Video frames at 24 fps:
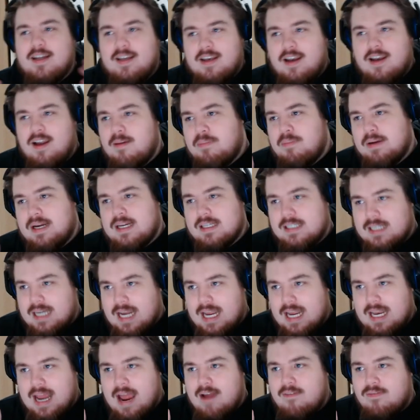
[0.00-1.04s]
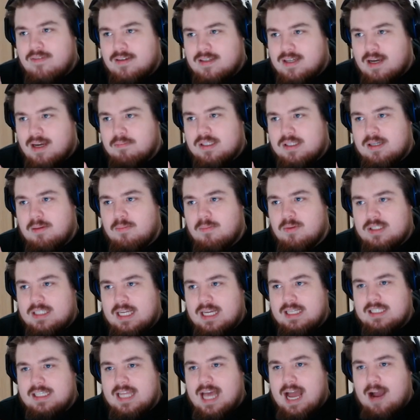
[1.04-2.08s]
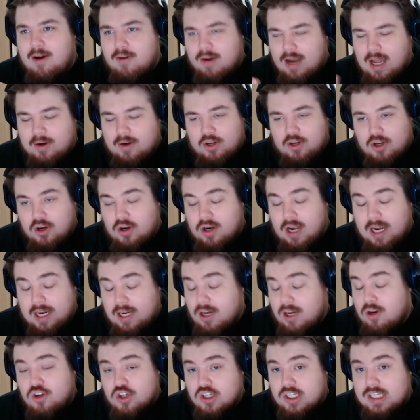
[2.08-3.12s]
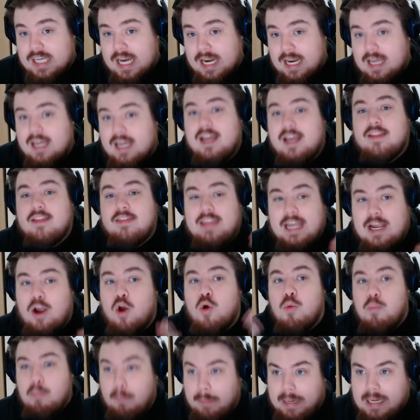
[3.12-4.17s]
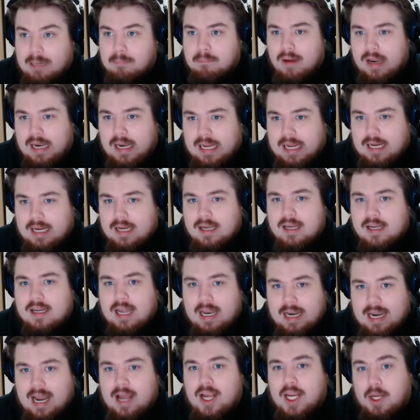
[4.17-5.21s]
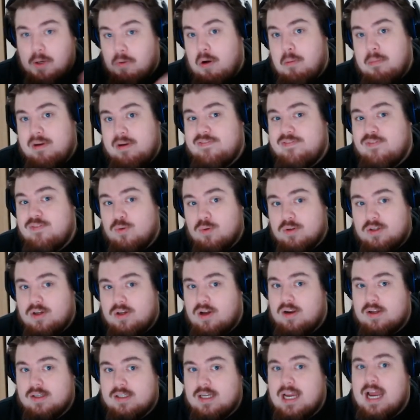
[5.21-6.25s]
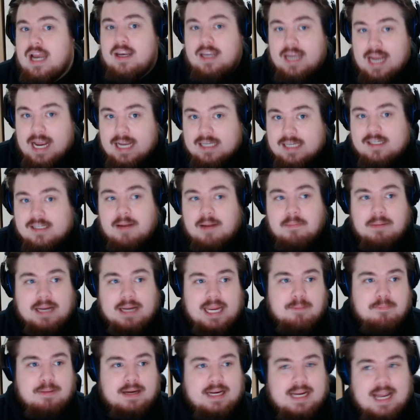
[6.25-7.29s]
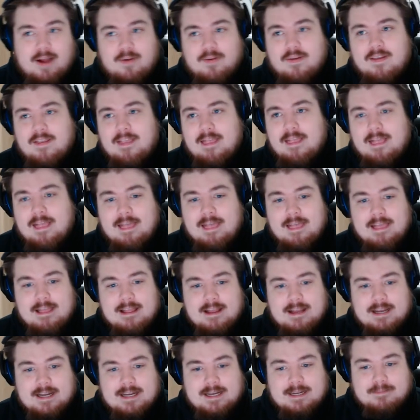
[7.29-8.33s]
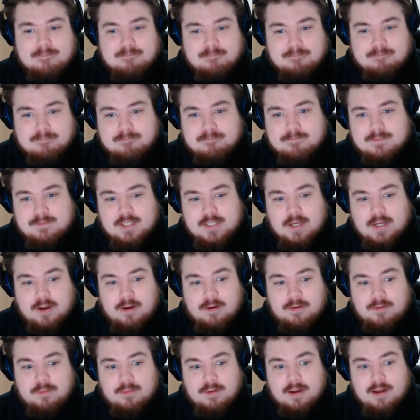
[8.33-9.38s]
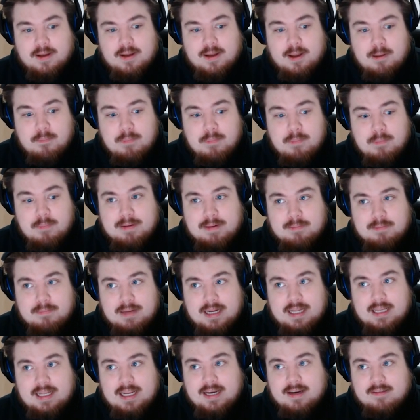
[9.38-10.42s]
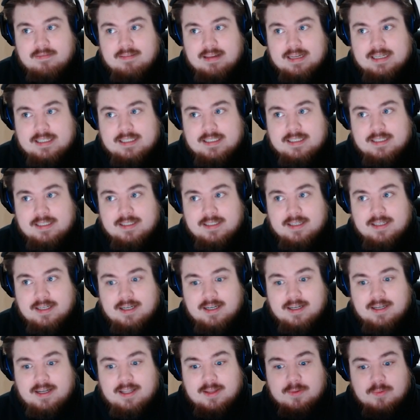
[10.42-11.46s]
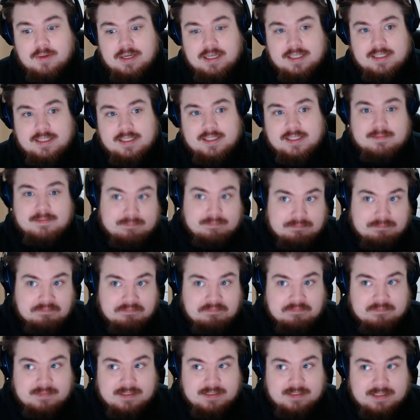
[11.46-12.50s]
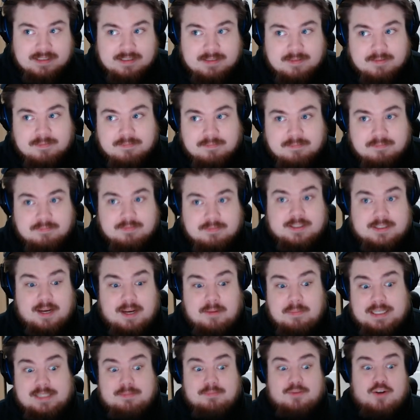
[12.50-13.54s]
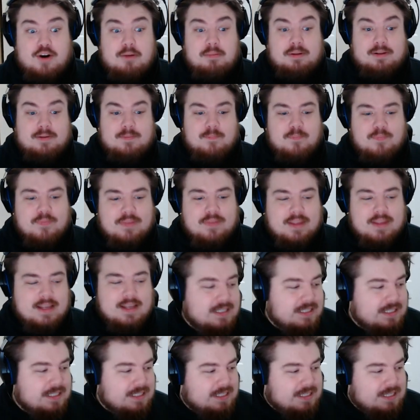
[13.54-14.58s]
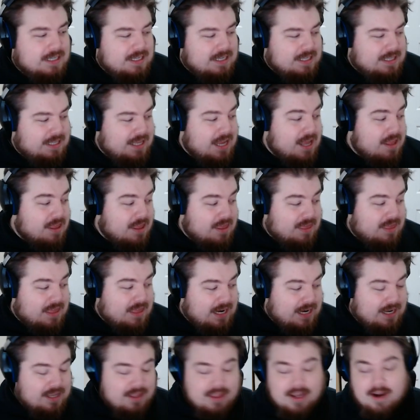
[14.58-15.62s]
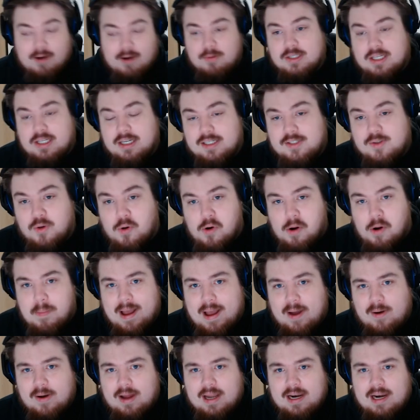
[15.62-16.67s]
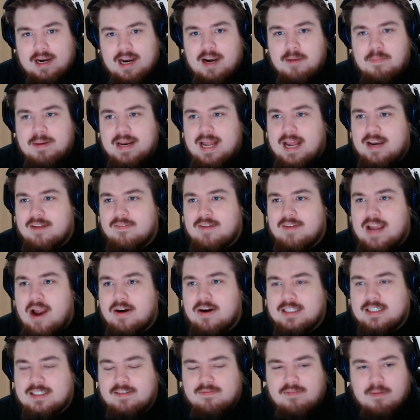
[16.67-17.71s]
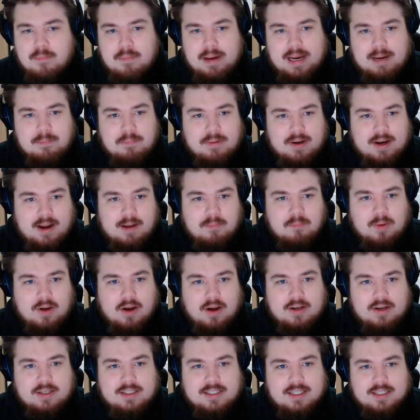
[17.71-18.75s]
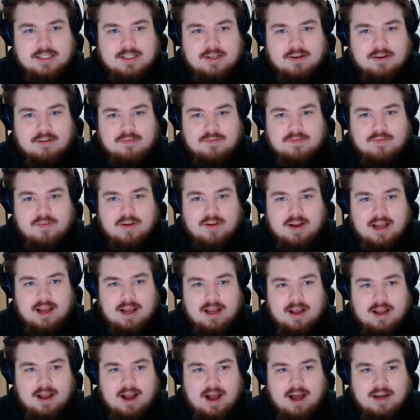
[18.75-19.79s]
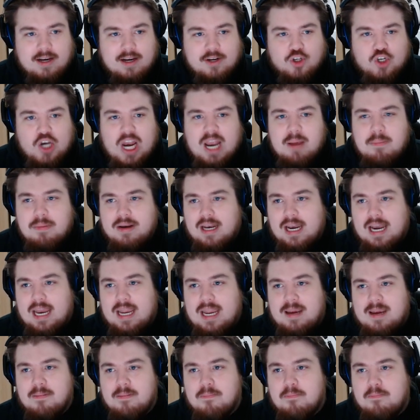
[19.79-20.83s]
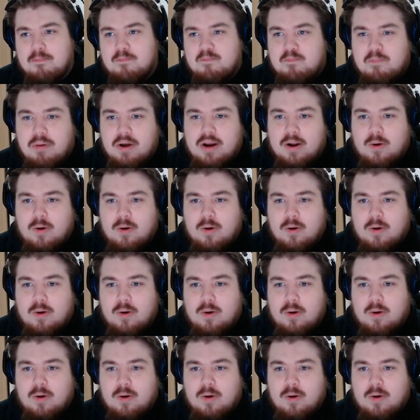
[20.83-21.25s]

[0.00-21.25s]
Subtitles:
No, because again, every time someone says that out loud, you just said it, they owe me money, and now you owe me $4. And yes, I'm keeping count. So, PayPal me at the end of this. Will do, mate. What else have you been playing? The other thing that I was going to talk about, a little bit out of character for me, but I'm going to sort of unashamedly put